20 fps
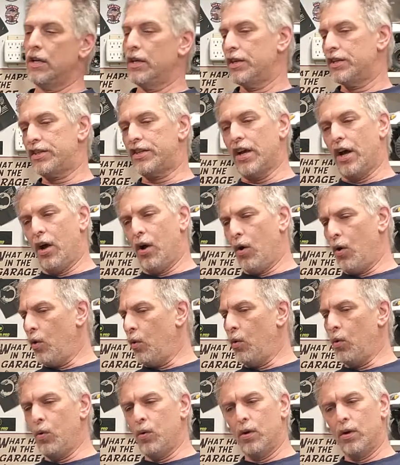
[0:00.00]

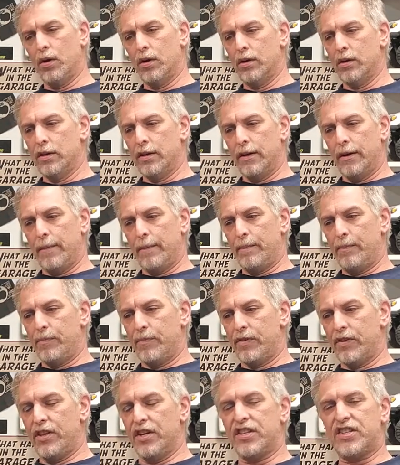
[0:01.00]
So
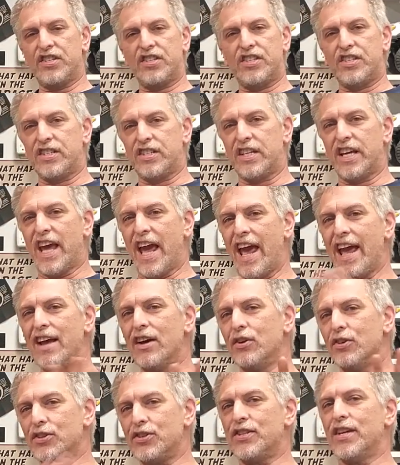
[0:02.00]
the
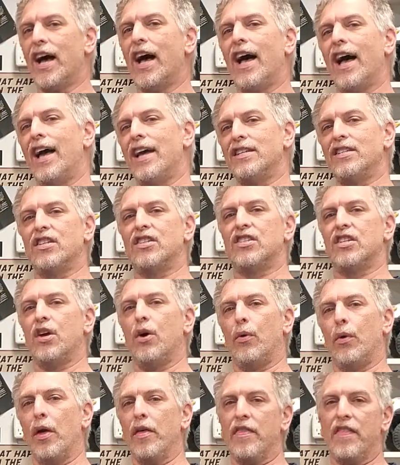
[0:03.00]
scale size is the
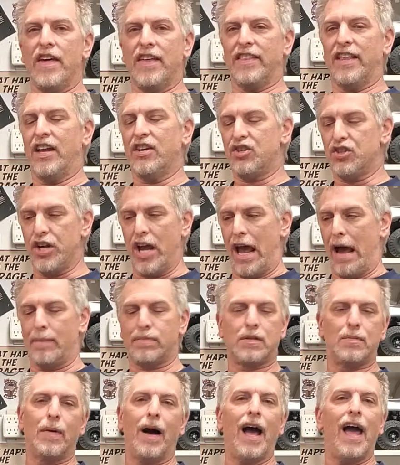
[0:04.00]
only thing that
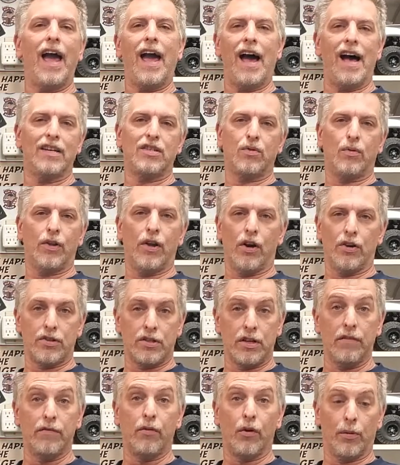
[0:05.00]
chaps my ass with
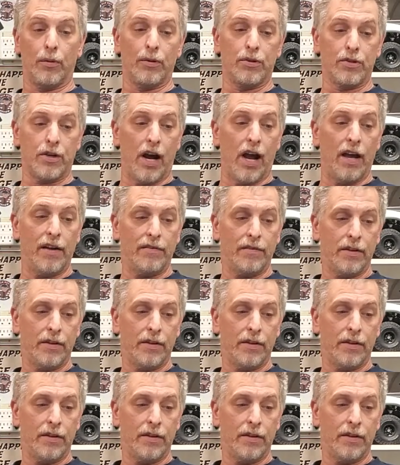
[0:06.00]
RC four-wheel drive.